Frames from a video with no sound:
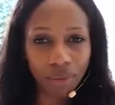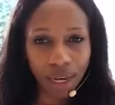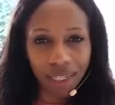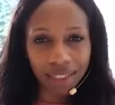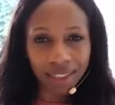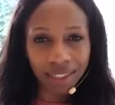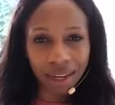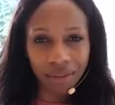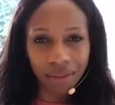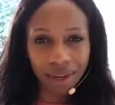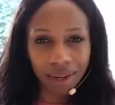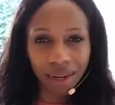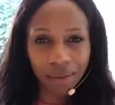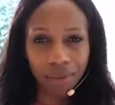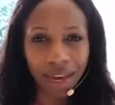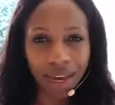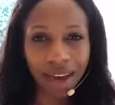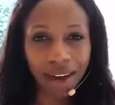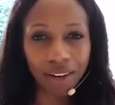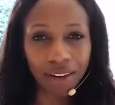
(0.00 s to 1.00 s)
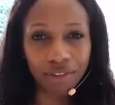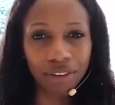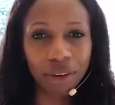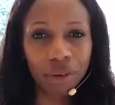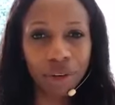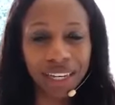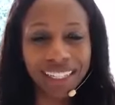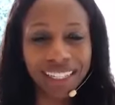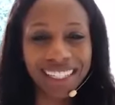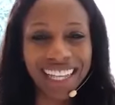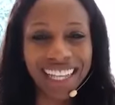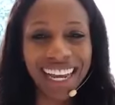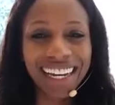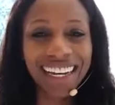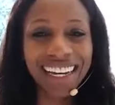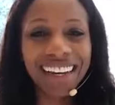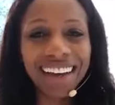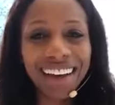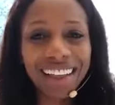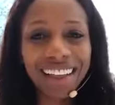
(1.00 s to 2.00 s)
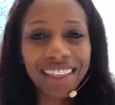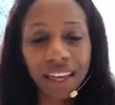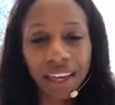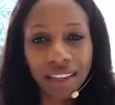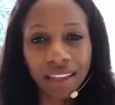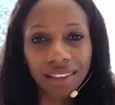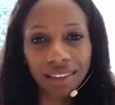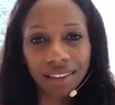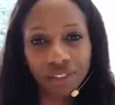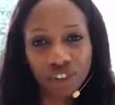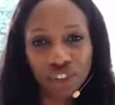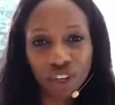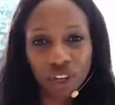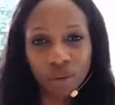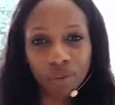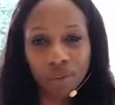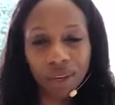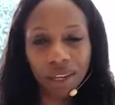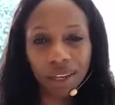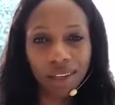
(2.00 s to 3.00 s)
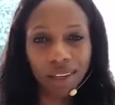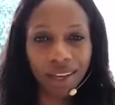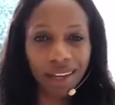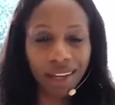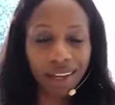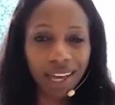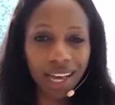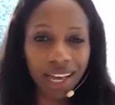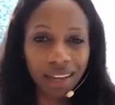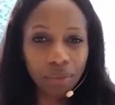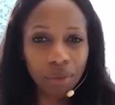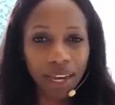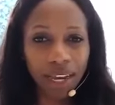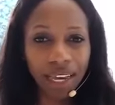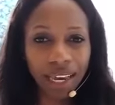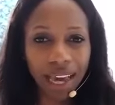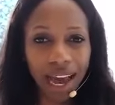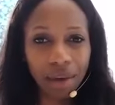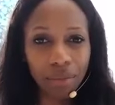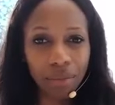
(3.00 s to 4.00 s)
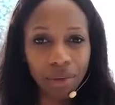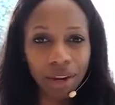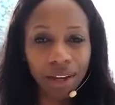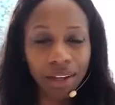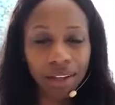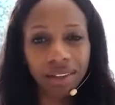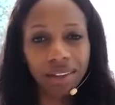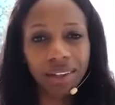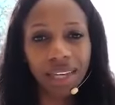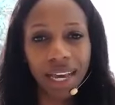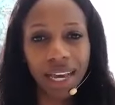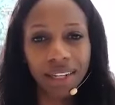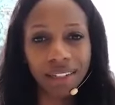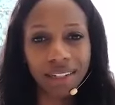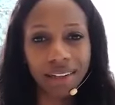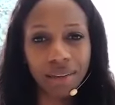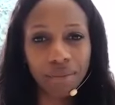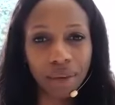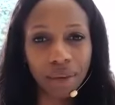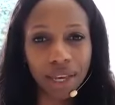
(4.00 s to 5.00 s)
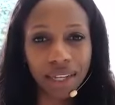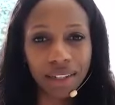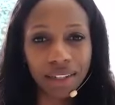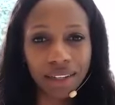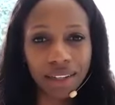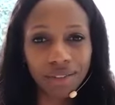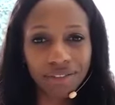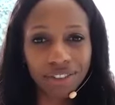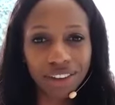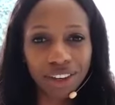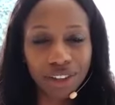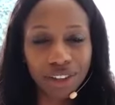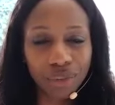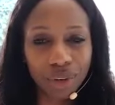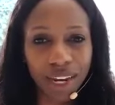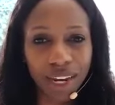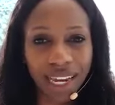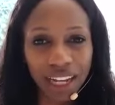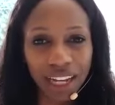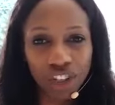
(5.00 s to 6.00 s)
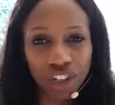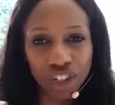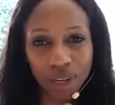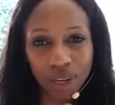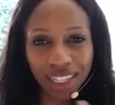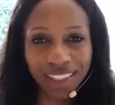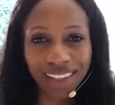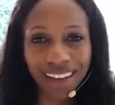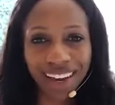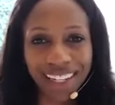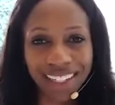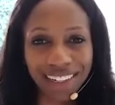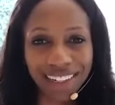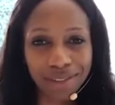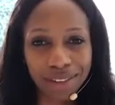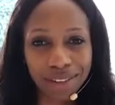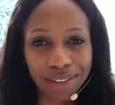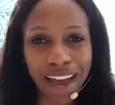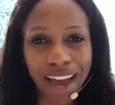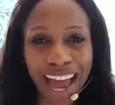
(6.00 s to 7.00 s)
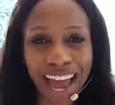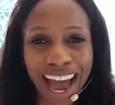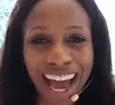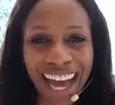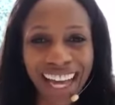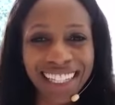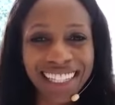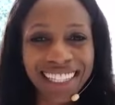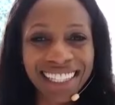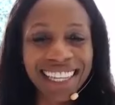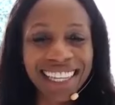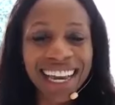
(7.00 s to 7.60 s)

I can see I went a bit out of focus then. I think Zoom and my camera get a bit confused when I get too excited with my hands.